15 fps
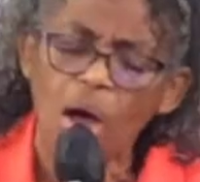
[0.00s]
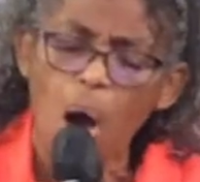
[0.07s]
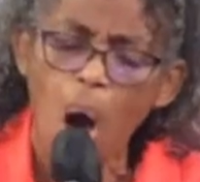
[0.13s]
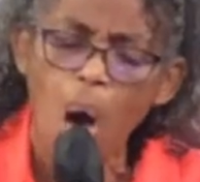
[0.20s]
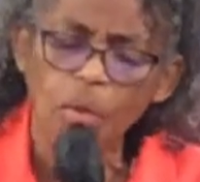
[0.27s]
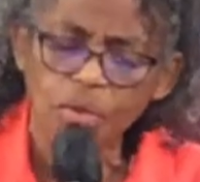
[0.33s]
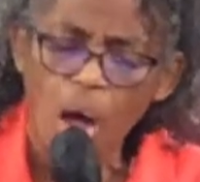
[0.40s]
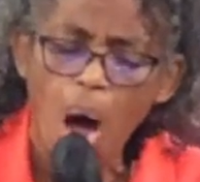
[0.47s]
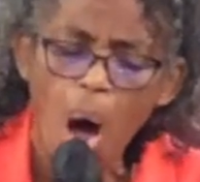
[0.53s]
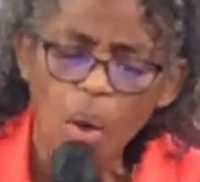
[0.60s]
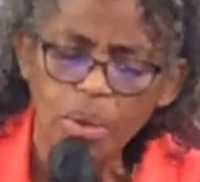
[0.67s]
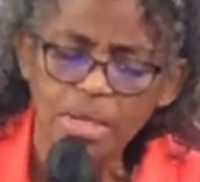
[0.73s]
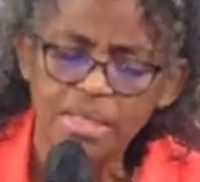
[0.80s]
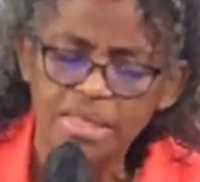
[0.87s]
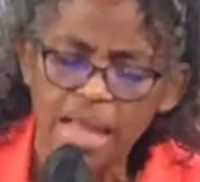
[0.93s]
goes
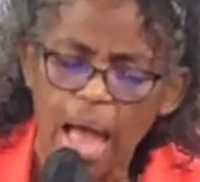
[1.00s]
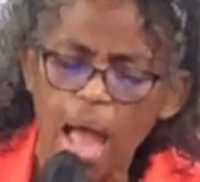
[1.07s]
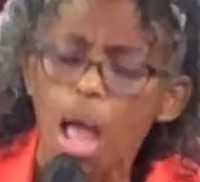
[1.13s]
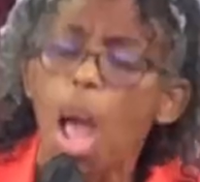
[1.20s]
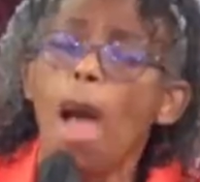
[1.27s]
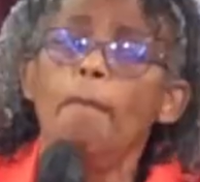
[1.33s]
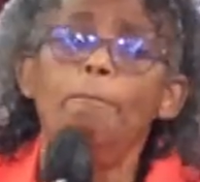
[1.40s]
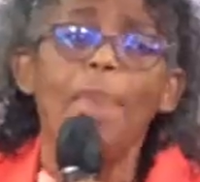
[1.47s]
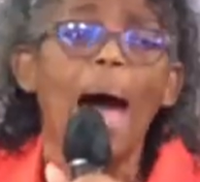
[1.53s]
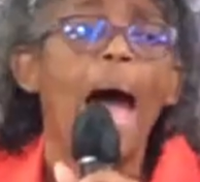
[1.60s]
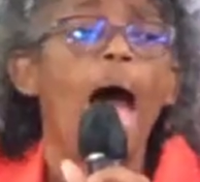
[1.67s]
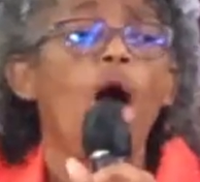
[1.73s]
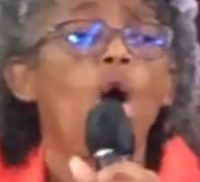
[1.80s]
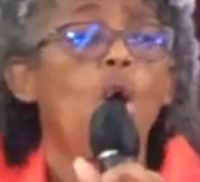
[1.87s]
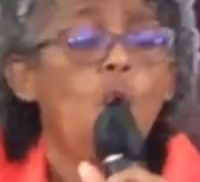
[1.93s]
on and says, by
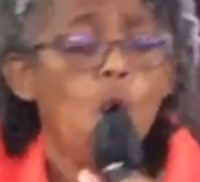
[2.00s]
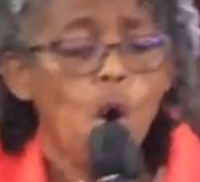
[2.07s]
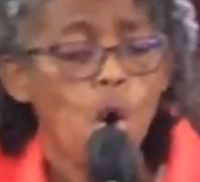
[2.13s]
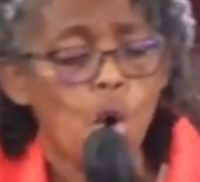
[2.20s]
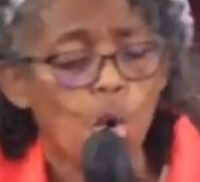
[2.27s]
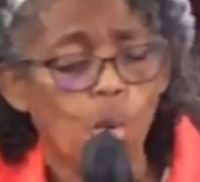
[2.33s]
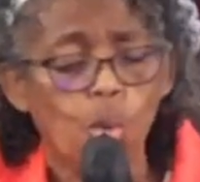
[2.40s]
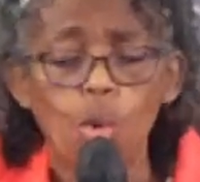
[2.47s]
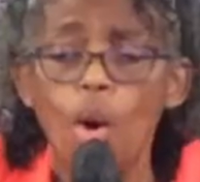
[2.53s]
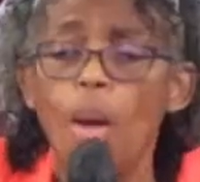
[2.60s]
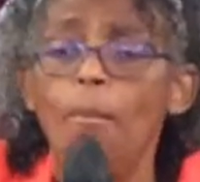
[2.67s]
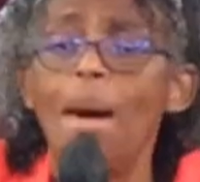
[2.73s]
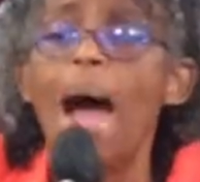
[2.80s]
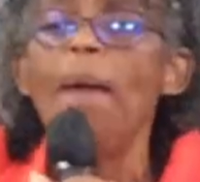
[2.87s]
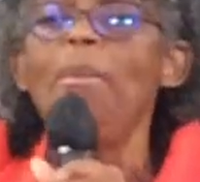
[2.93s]
whom?
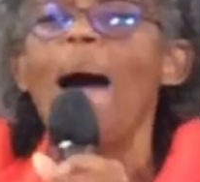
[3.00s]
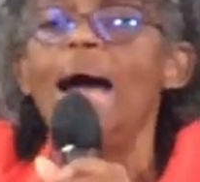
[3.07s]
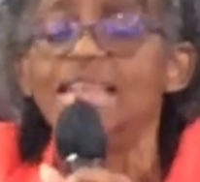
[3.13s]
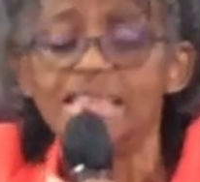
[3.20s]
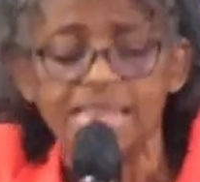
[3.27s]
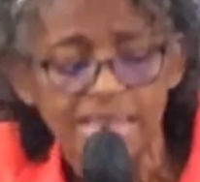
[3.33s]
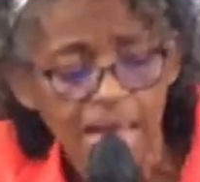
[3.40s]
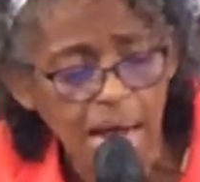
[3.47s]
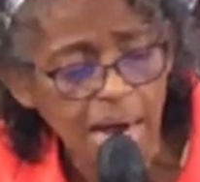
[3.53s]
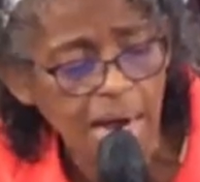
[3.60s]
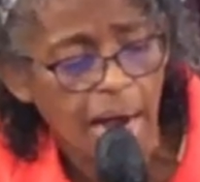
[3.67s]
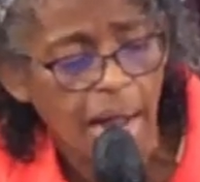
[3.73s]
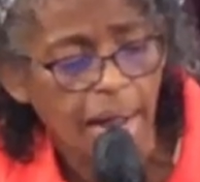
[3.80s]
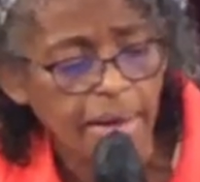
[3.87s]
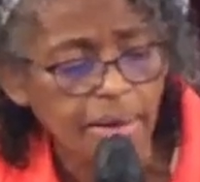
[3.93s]
By my
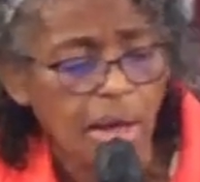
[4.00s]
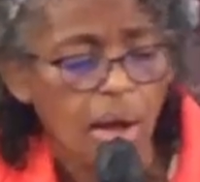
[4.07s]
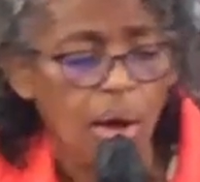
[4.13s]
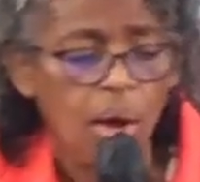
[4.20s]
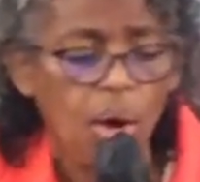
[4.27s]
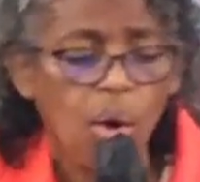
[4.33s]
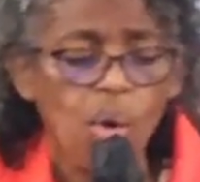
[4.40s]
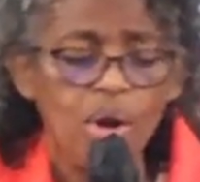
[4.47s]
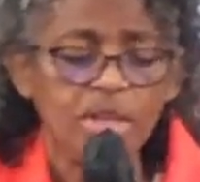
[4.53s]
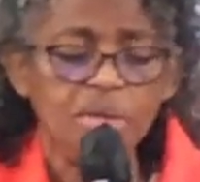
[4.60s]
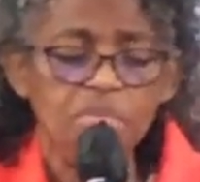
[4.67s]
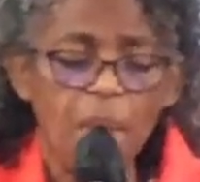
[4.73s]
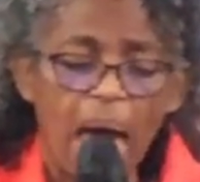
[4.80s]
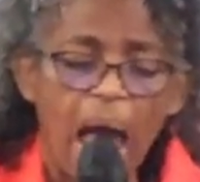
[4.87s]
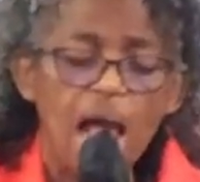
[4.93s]
son who has
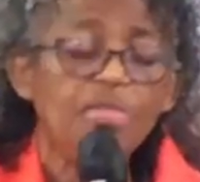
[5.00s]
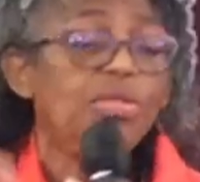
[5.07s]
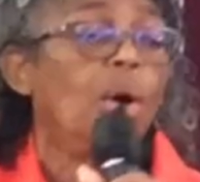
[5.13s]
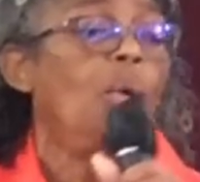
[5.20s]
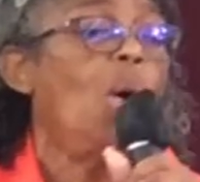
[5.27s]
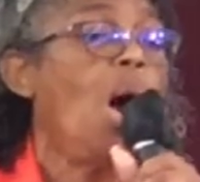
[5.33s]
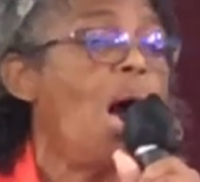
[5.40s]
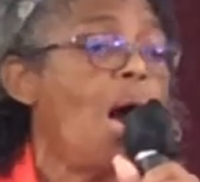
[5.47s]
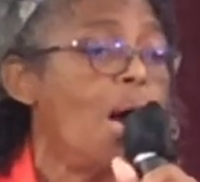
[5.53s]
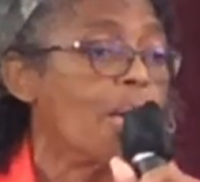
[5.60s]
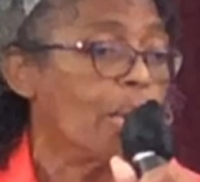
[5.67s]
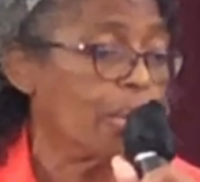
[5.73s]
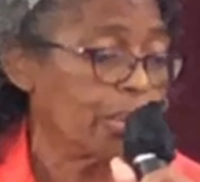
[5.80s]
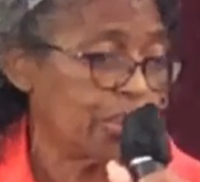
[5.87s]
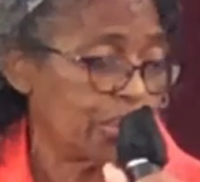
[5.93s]
made the
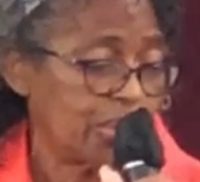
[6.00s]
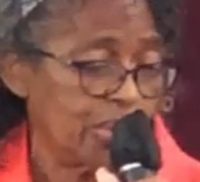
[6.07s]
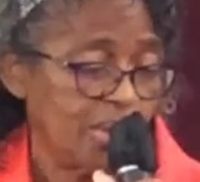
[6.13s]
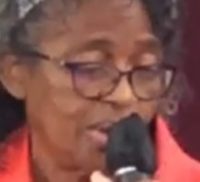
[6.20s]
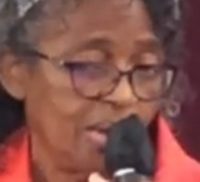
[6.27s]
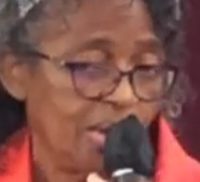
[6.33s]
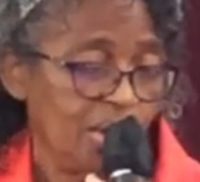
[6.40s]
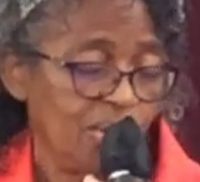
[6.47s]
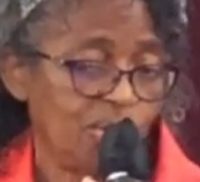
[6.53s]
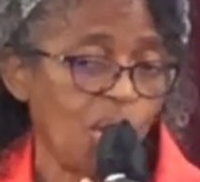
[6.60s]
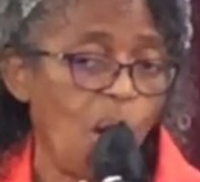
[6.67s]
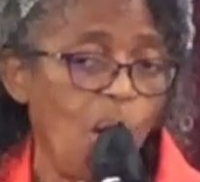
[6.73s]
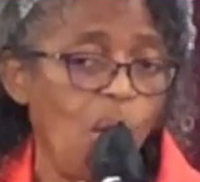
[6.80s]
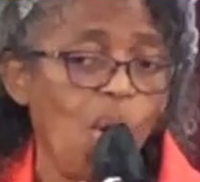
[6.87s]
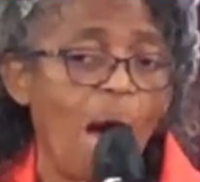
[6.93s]
worlds.
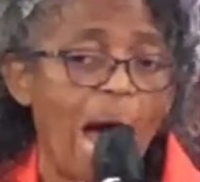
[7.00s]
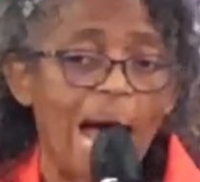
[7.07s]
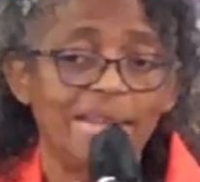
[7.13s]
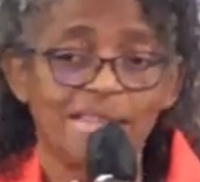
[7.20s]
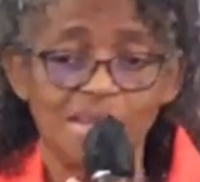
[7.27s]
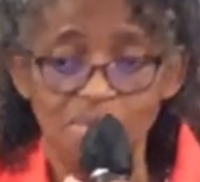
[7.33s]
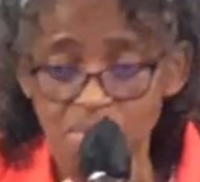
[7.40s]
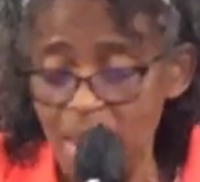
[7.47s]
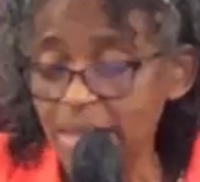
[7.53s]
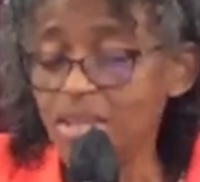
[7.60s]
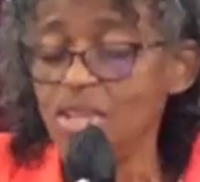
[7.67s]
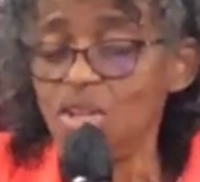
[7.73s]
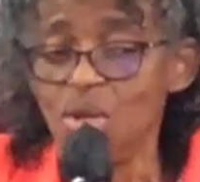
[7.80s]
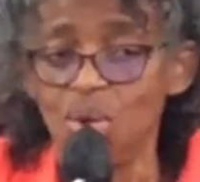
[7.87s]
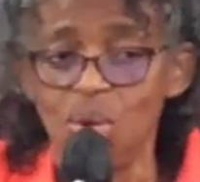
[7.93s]
So I submit
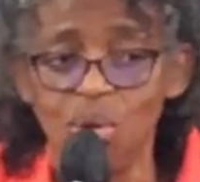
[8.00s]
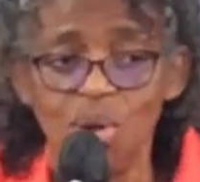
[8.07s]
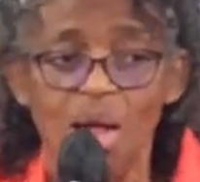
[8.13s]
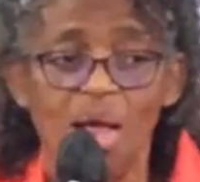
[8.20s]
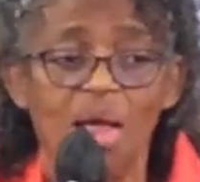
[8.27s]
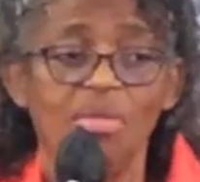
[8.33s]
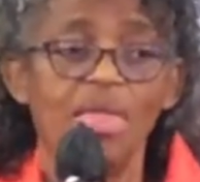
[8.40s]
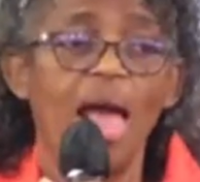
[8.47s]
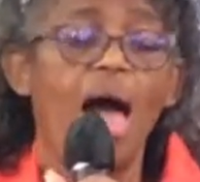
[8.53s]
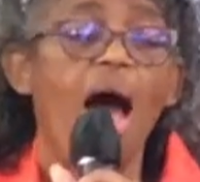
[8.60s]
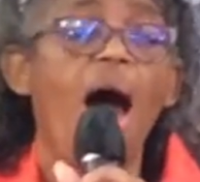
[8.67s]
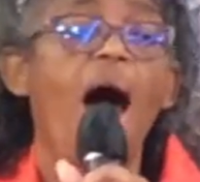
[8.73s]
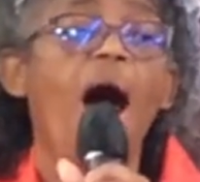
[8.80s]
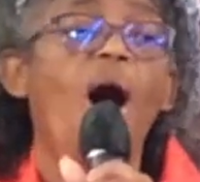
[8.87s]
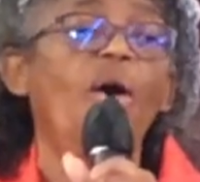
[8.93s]
to you
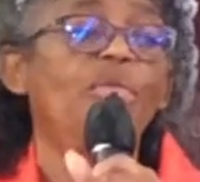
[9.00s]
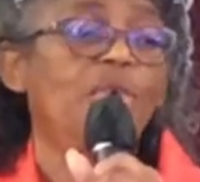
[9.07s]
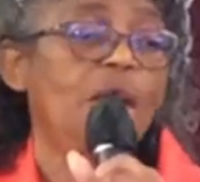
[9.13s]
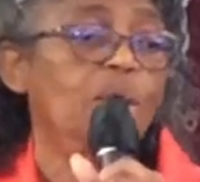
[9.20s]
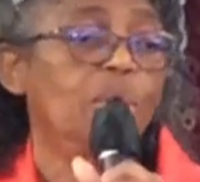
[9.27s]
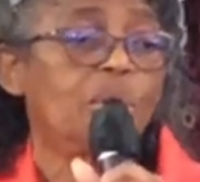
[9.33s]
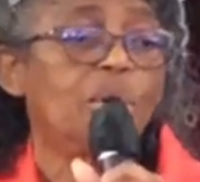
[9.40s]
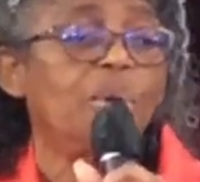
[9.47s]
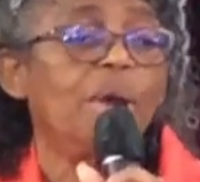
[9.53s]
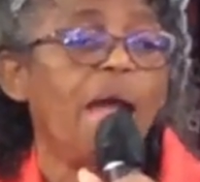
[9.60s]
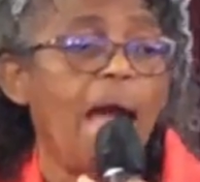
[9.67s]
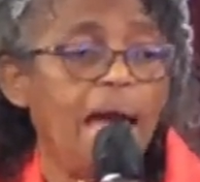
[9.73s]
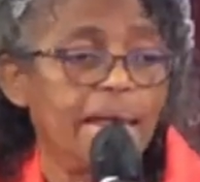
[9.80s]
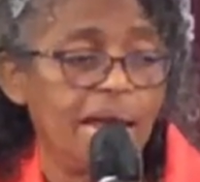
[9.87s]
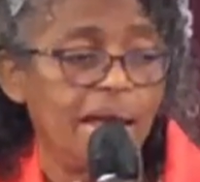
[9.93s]
that all things were
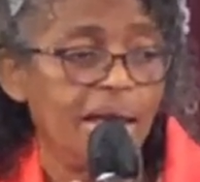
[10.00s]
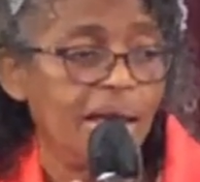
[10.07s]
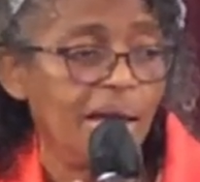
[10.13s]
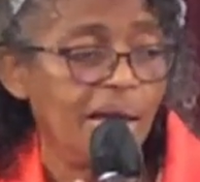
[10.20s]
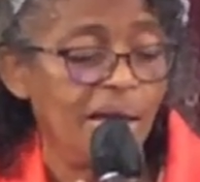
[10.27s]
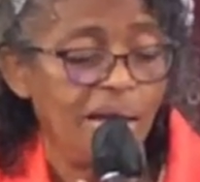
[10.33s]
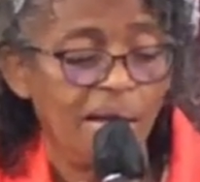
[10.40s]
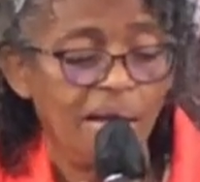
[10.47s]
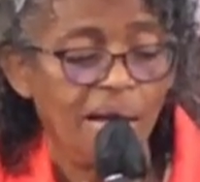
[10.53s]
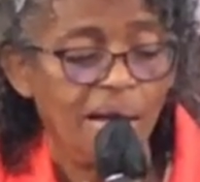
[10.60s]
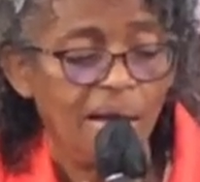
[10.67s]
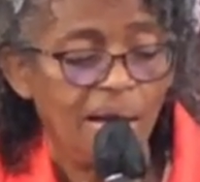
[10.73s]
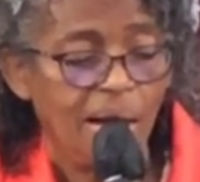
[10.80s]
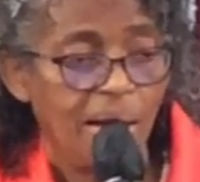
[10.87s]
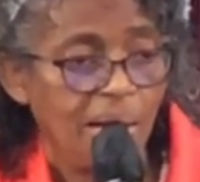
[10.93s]
created
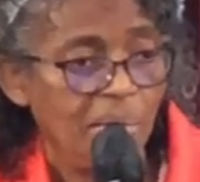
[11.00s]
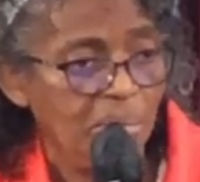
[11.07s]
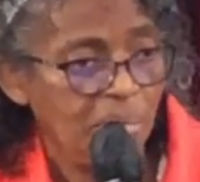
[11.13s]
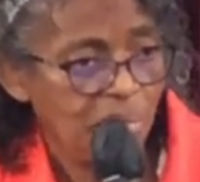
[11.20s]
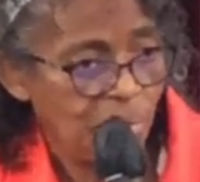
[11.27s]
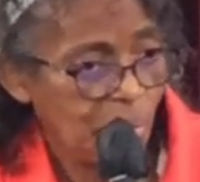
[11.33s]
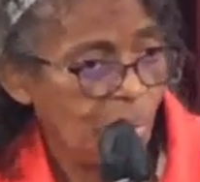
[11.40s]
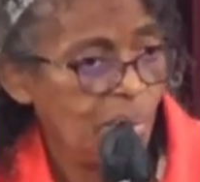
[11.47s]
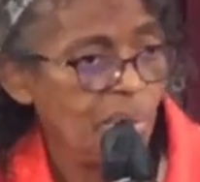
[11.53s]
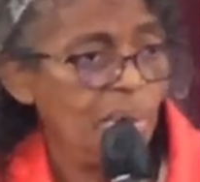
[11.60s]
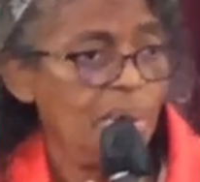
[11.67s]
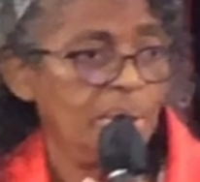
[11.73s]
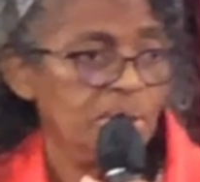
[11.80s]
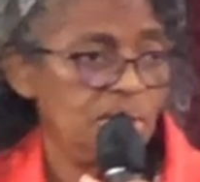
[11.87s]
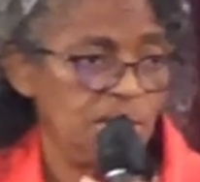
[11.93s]

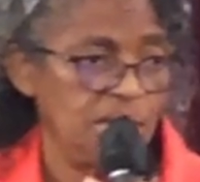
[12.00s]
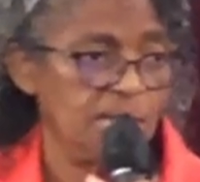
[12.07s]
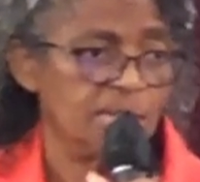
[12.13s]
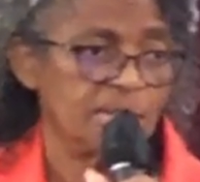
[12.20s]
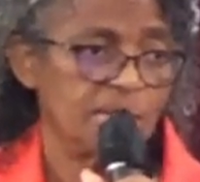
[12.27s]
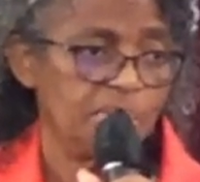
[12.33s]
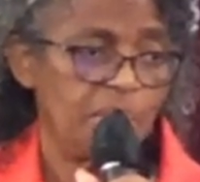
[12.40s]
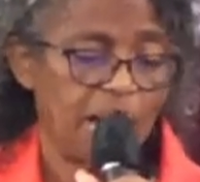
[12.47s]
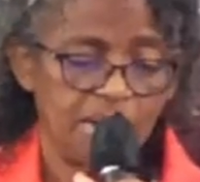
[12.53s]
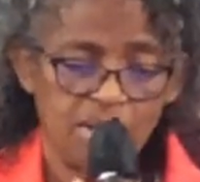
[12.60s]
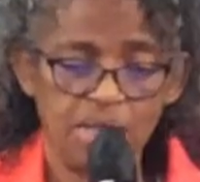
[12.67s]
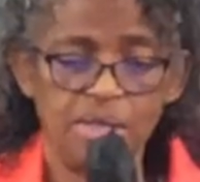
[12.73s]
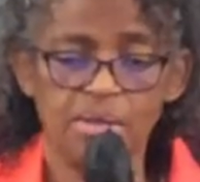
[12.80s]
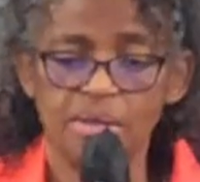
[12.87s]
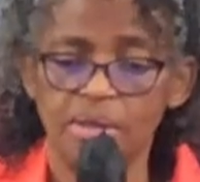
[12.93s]
through Jesus, by
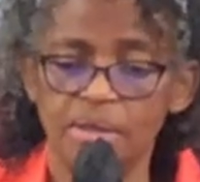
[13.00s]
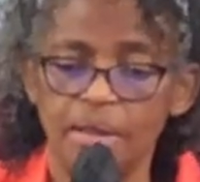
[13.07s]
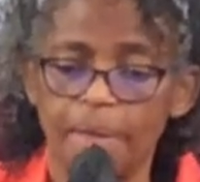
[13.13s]
Jesus.